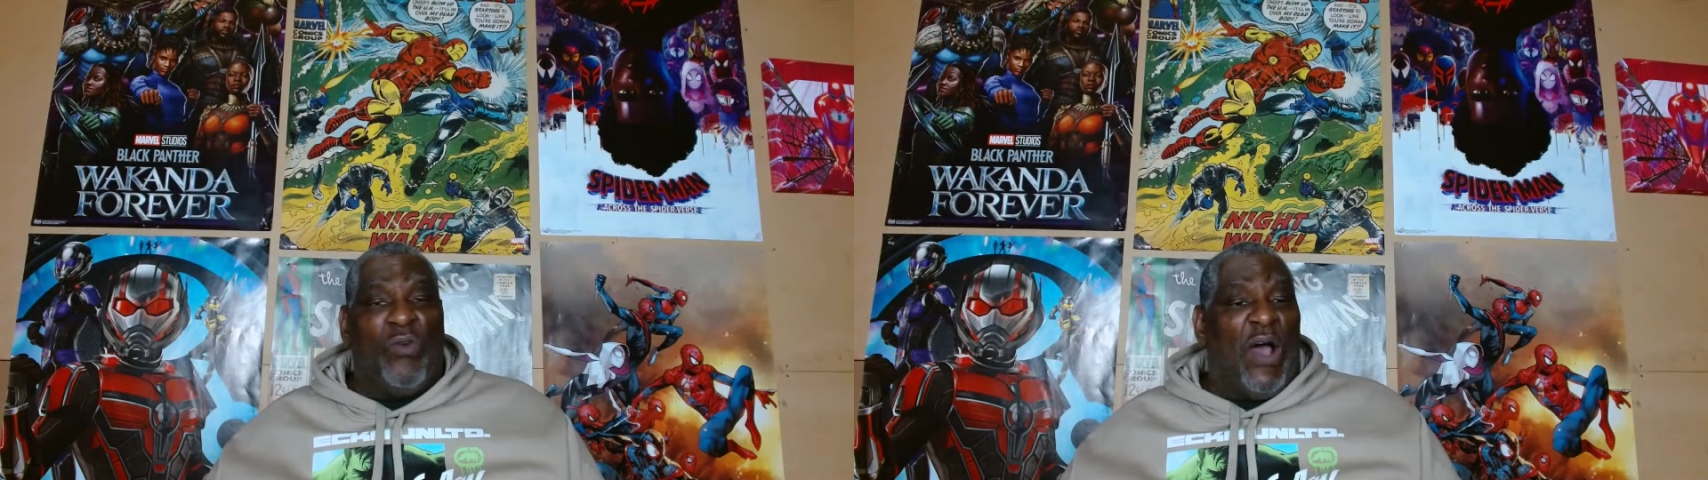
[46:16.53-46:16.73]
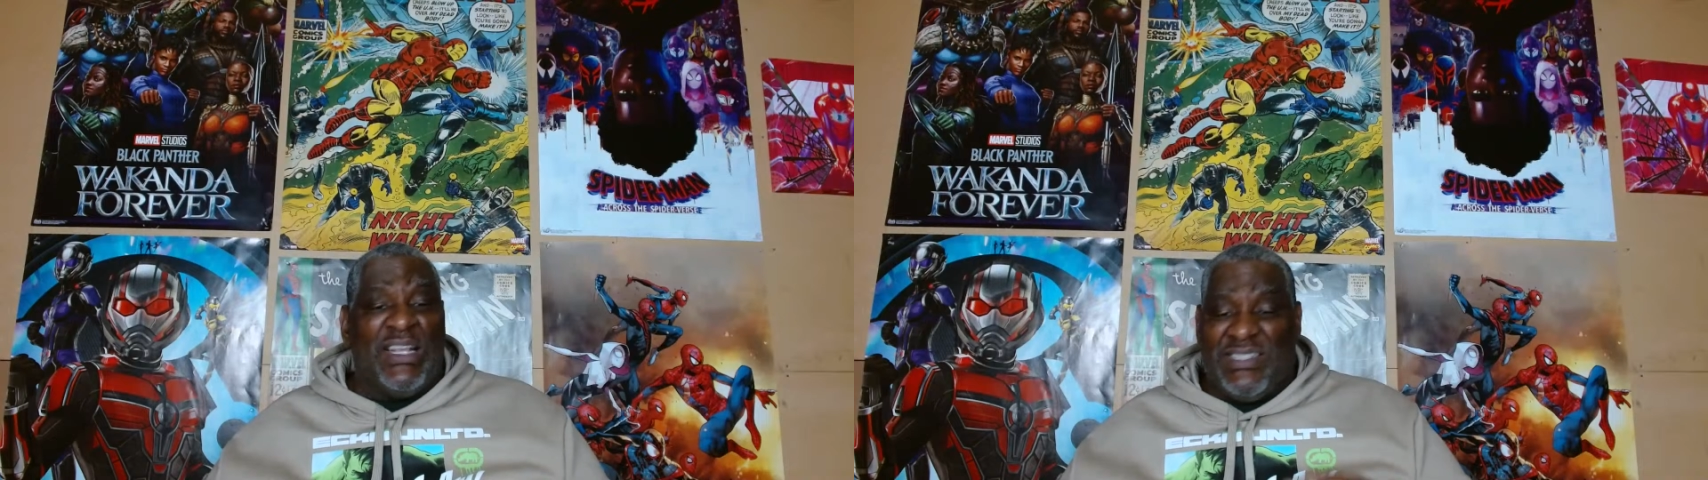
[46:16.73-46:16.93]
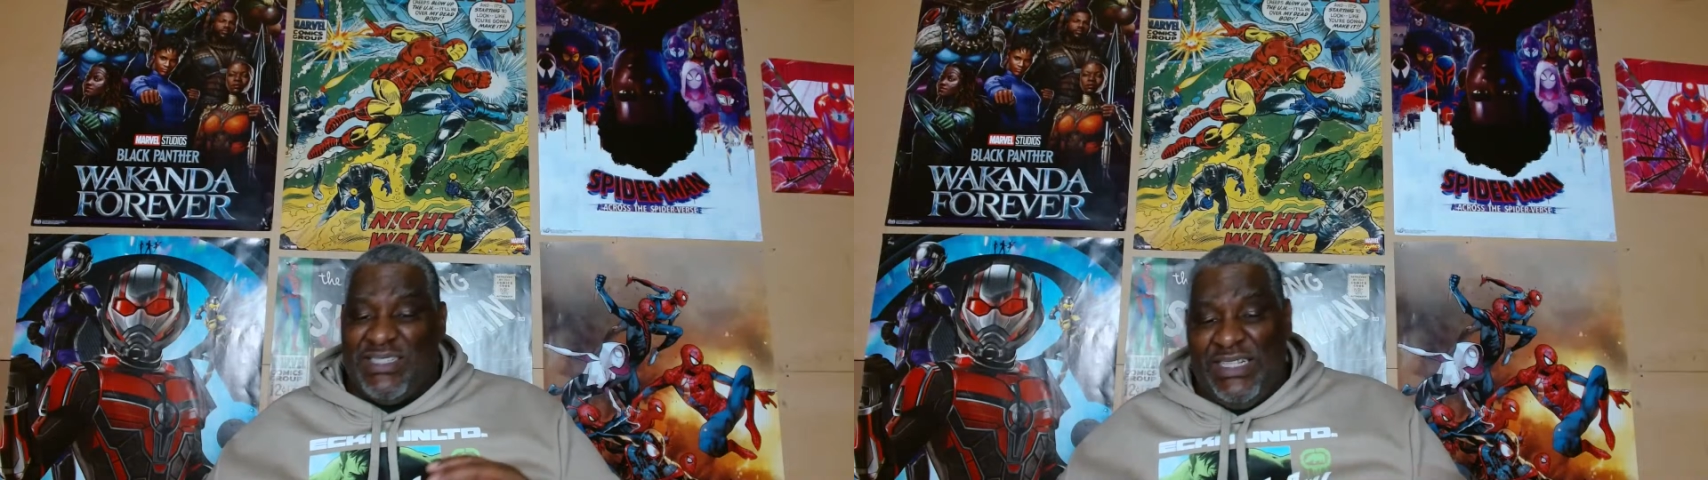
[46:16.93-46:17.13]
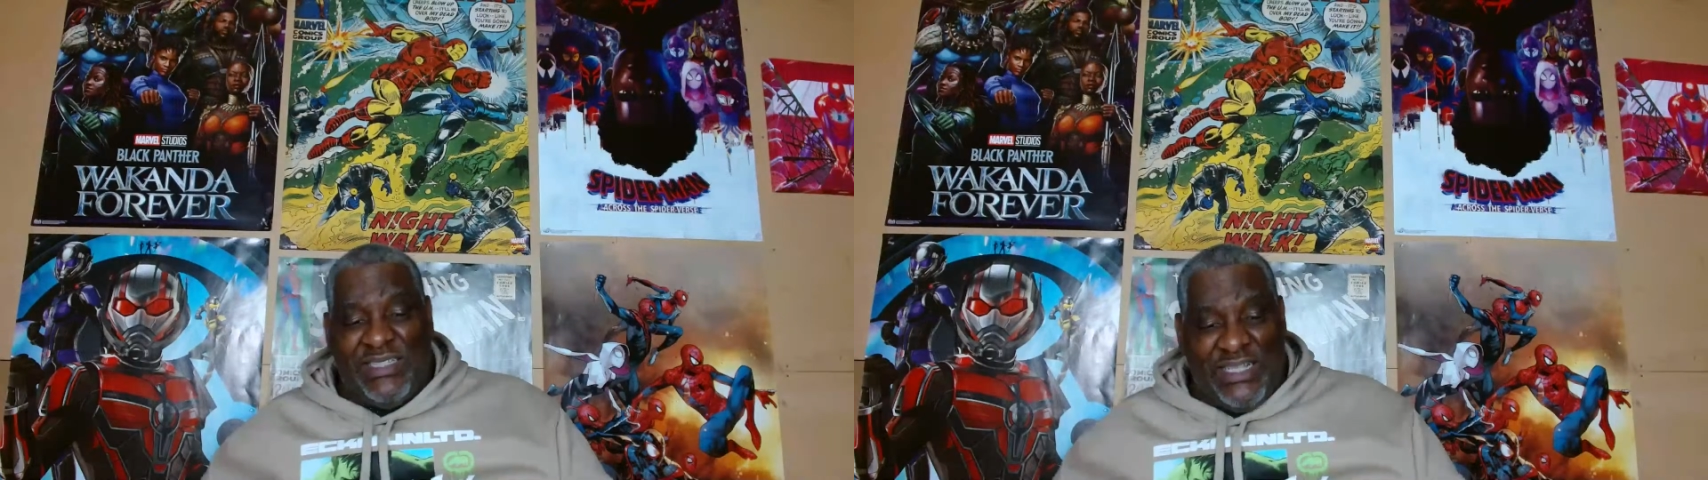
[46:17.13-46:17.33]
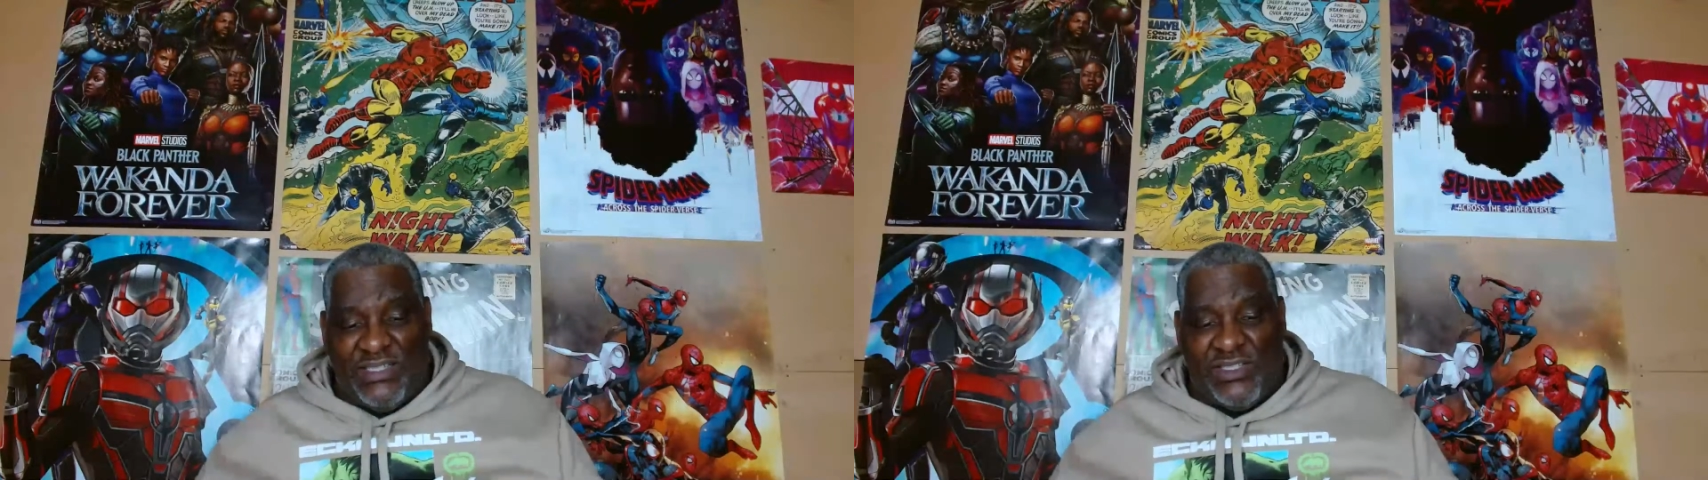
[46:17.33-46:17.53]
I sent
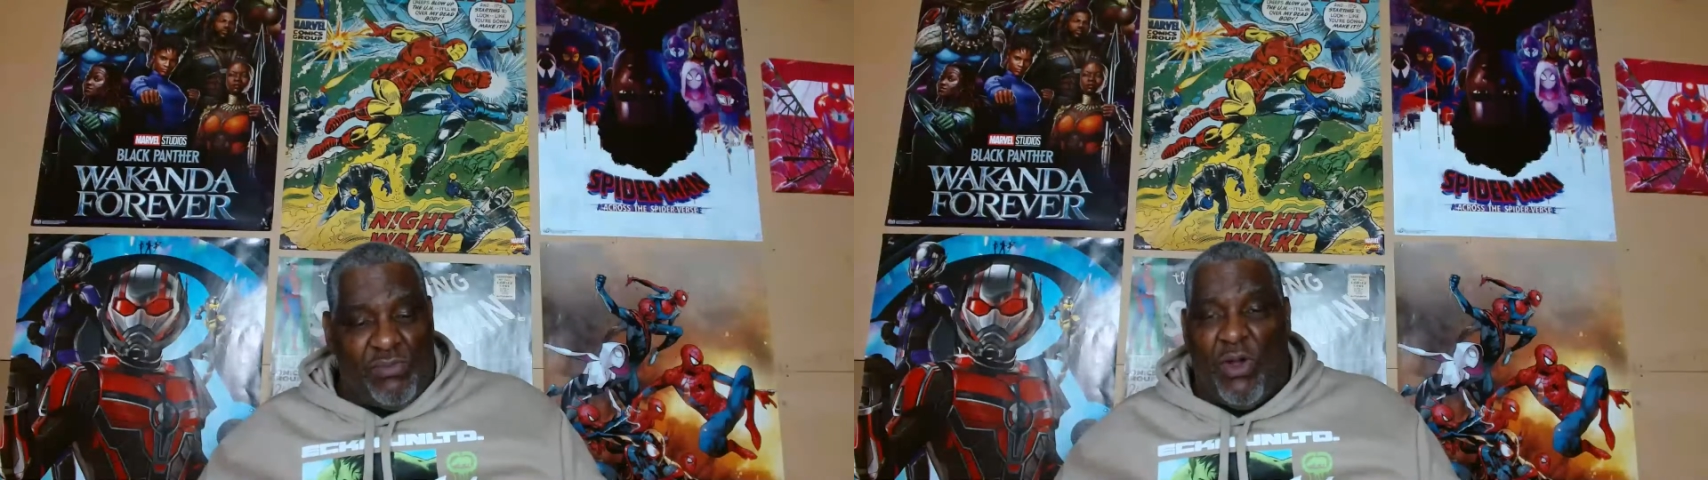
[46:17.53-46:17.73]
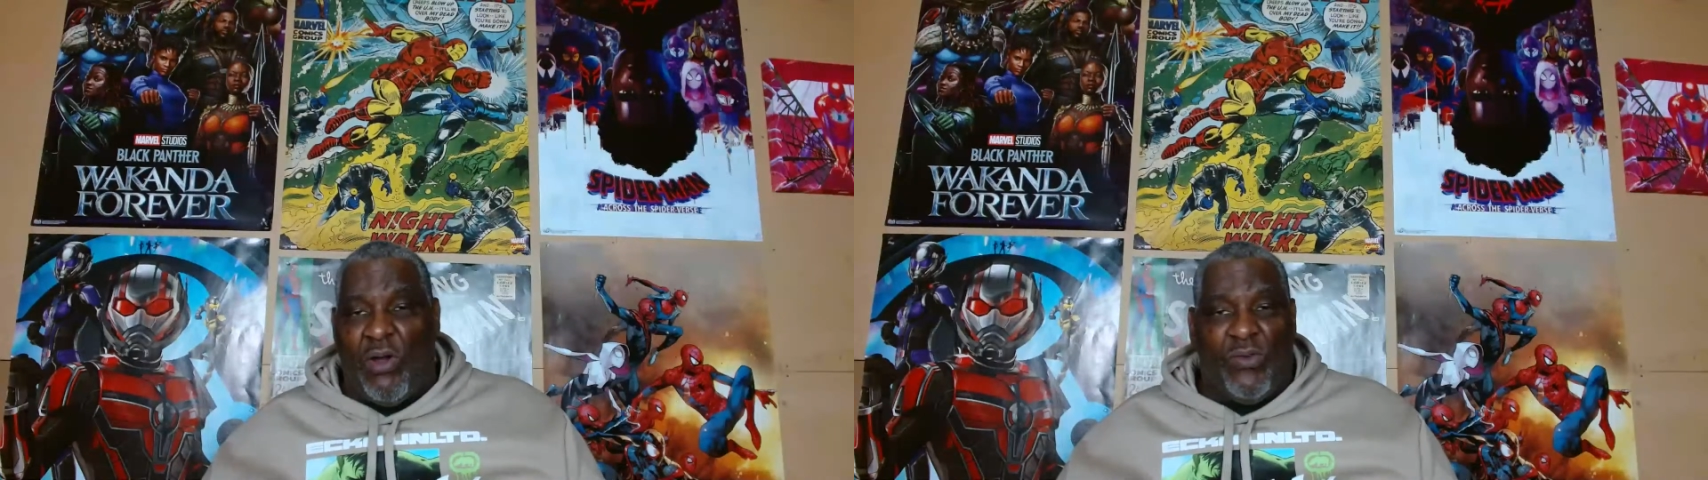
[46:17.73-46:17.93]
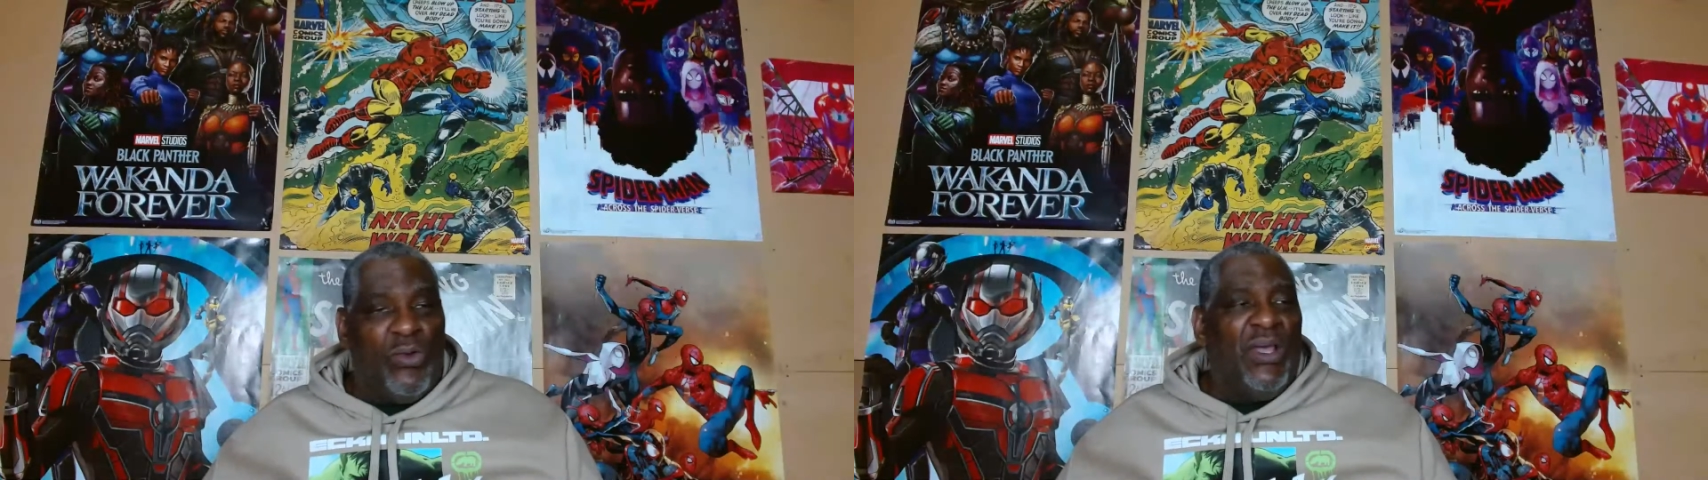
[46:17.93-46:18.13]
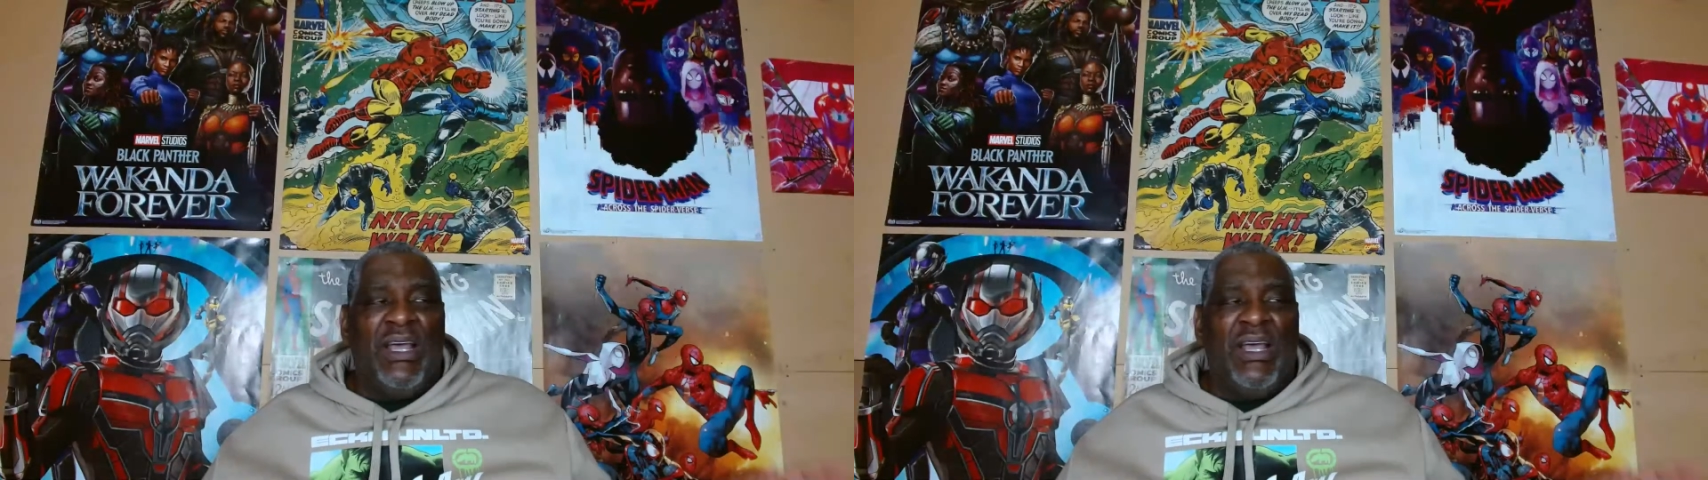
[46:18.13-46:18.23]
this to Marvel.